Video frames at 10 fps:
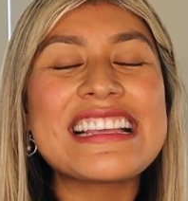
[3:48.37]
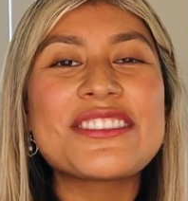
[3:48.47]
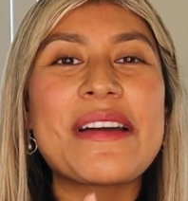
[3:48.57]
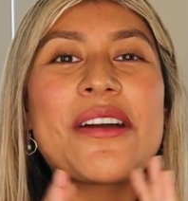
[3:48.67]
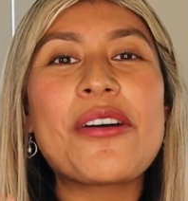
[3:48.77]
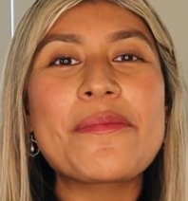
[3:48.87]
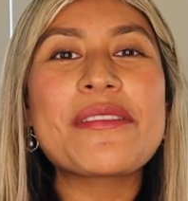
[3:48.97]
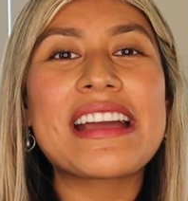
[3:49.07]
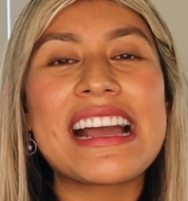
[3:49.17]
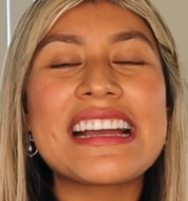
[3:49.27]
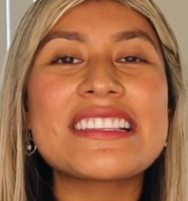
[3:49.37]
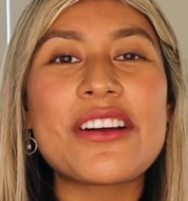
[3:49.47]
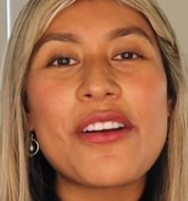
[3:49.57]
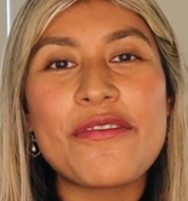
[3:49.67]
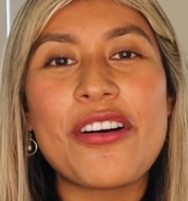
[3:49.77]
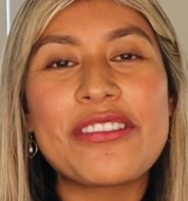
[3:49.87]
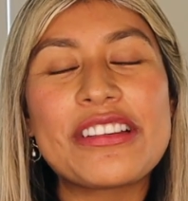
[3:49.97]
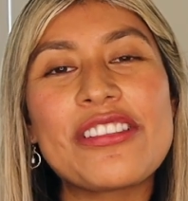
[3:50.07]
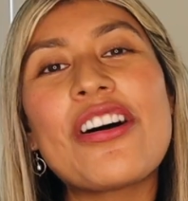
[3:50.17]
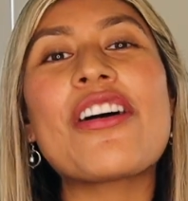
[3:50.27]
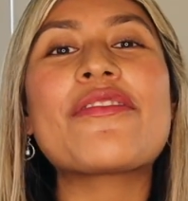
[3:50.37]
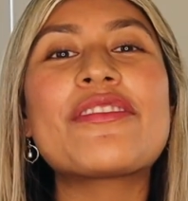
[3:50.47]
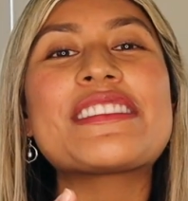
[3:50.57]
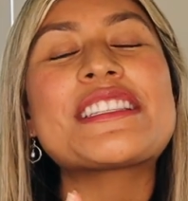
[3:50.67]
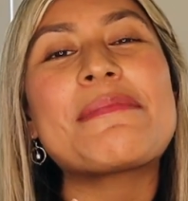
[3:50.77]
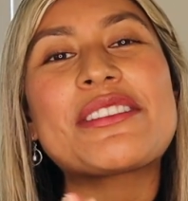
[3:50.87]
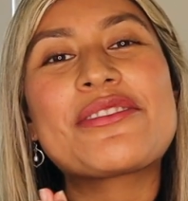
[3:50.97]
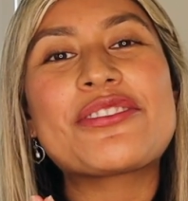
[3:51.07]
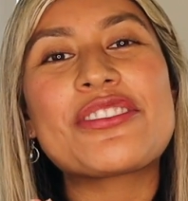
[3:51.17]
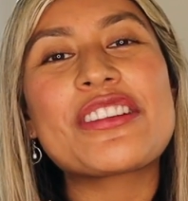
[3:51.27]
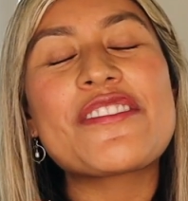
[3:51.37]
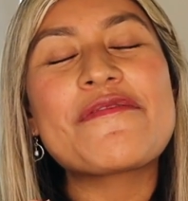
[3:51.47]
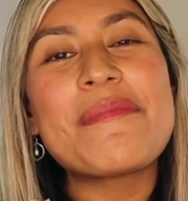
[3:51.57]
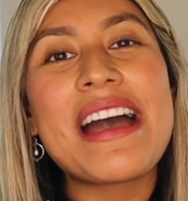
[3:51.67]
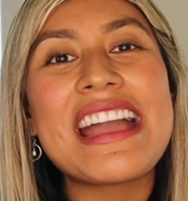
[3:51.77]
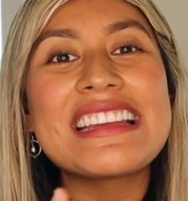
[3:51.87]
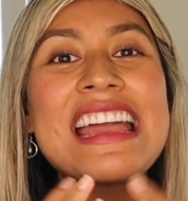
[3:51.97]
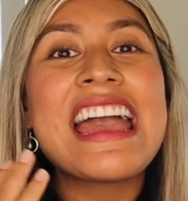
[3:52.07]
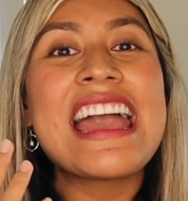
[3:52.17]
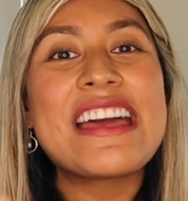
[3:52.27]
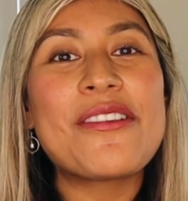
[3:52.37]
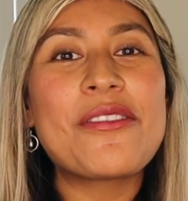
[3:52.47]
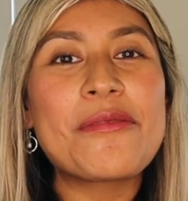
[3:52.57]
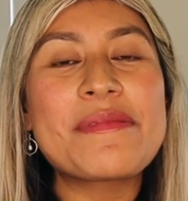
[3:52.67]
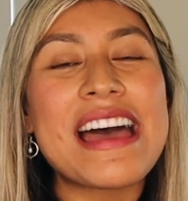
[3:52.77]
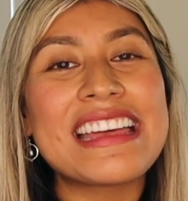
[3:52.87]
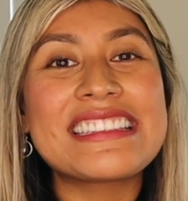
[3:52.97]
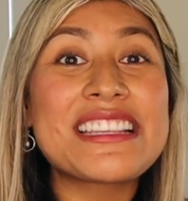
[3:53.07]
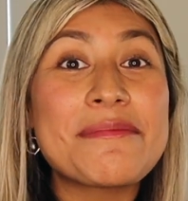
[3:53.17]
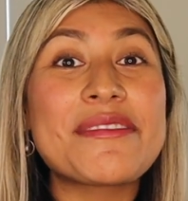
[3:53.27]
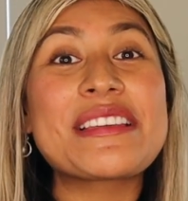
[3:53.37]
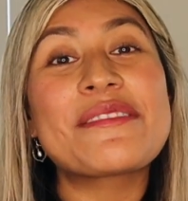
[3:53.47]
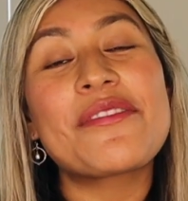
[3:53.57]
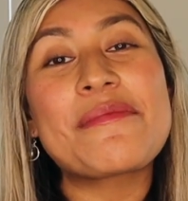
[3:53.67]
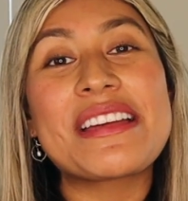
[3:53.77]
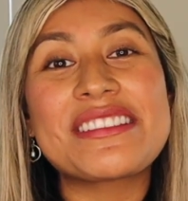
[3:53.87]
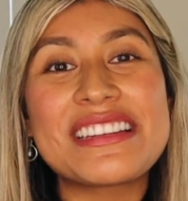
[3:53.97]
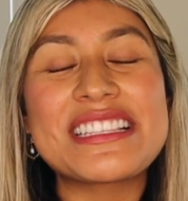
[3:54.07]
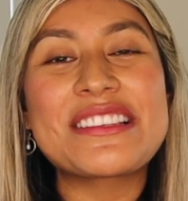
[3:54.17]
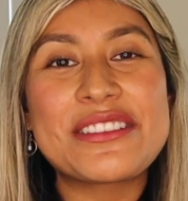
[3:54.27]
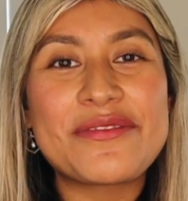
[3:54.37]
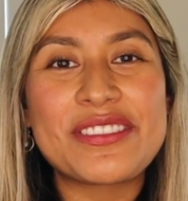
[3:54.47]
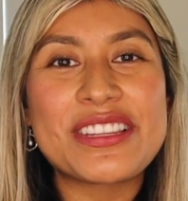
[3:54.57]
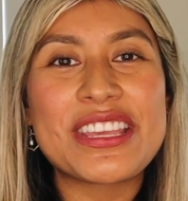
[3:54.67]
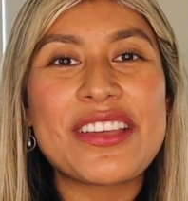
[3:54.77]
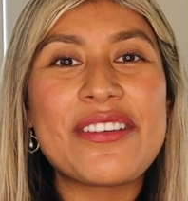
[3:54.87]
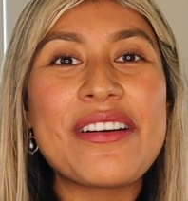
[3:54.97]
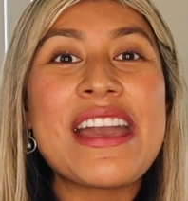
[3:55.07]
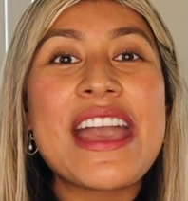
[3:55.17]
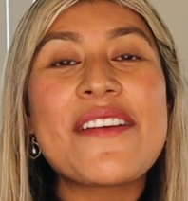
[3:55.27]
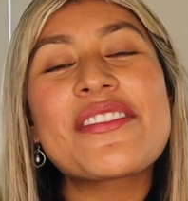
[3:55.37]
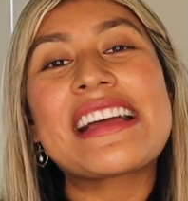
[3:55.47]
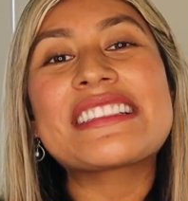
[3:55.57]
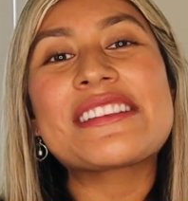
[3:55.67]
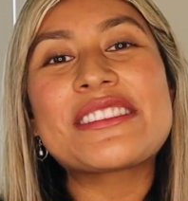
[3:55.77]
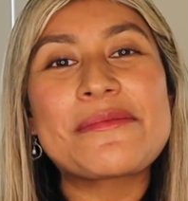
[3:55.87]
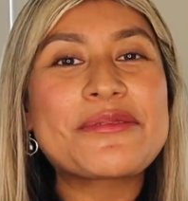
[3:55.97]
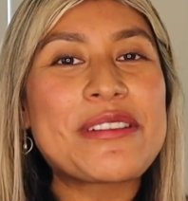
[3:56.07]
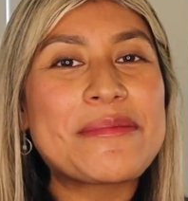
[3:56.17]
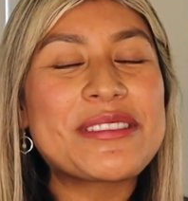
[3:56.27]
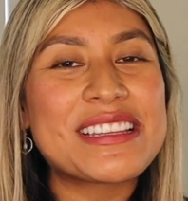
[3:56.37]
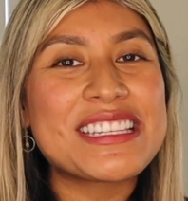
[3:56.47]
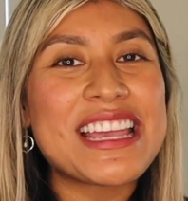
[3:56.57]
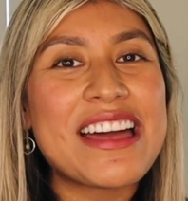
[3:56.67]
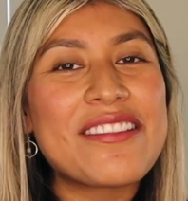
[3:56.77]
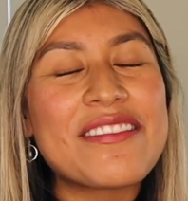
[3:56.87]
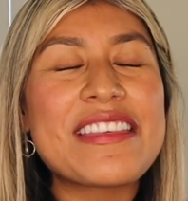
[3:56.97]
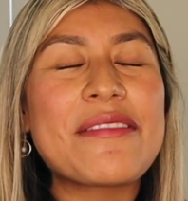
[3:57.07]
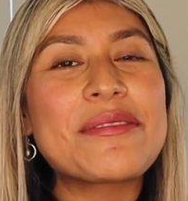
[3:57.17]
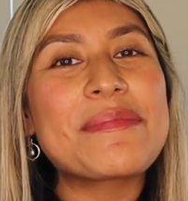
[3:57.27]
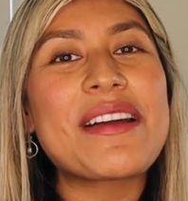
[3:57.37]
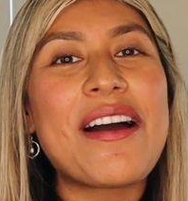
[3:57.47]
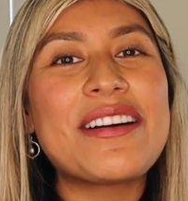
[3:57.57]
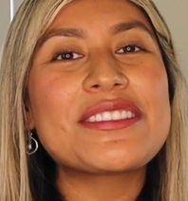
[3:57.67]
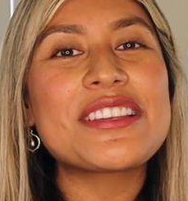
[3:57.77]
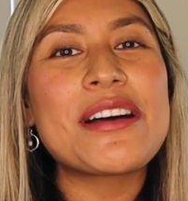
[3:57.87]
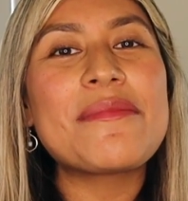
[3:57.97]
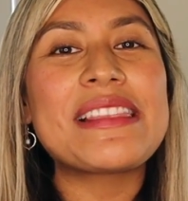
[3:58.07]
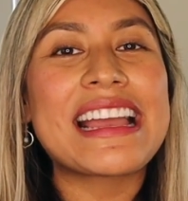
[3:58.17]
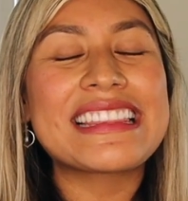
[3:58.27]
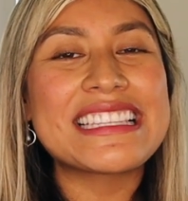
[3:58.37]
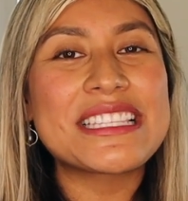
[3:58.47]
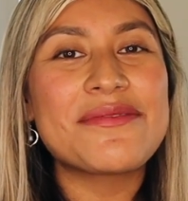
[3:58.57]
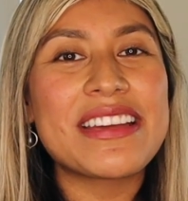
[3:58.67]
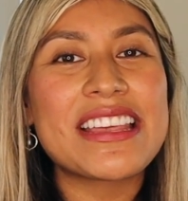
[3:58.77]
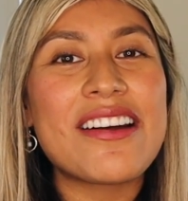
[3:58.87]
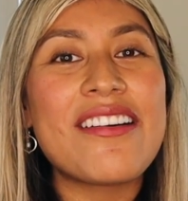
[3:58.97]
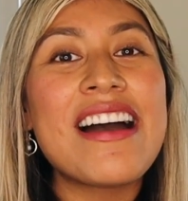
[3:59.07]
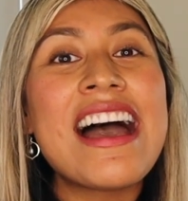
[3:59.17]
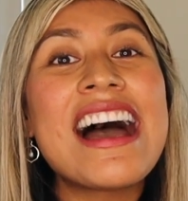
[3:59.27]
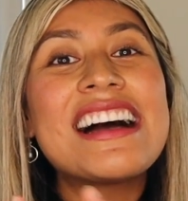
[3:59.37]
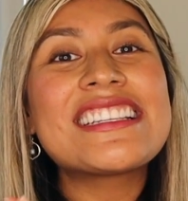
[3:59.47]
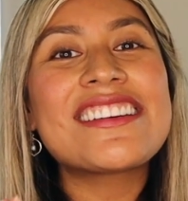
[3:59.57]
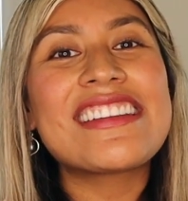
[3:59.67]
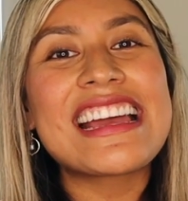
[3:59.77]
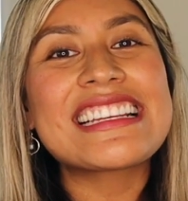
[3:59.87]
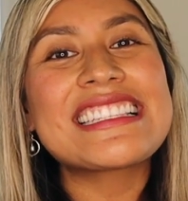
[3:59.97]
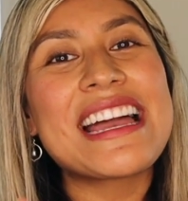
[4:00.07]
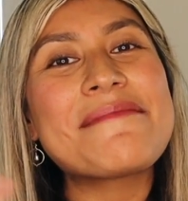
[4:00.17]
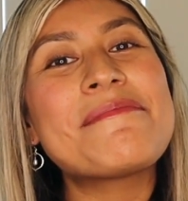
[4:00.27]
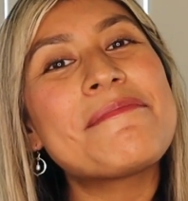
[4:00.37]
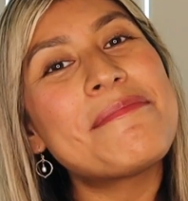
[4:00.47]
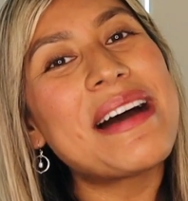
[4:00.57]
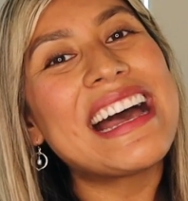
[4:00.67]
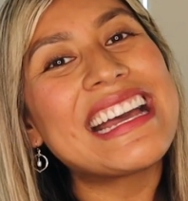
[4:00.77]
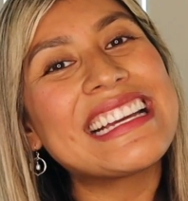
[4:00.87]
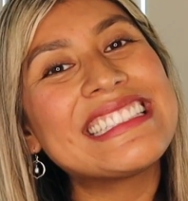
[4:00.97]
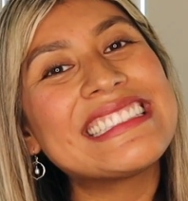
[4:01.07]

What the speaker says: And so I hope you guys are following along for this special journey of mine, and hope that some of the information is useful to you. If you guys can subscribe to the channel, that would be awesome. Like this video. Until next time, bye.